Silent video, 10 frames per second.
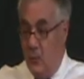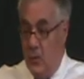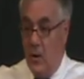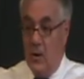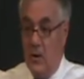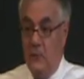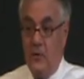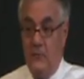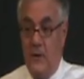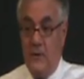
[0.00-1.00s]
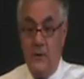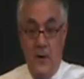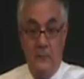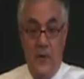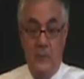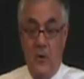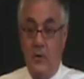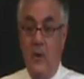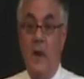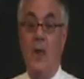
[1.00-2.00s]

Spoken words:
We are going to restrict the subprime mortgages.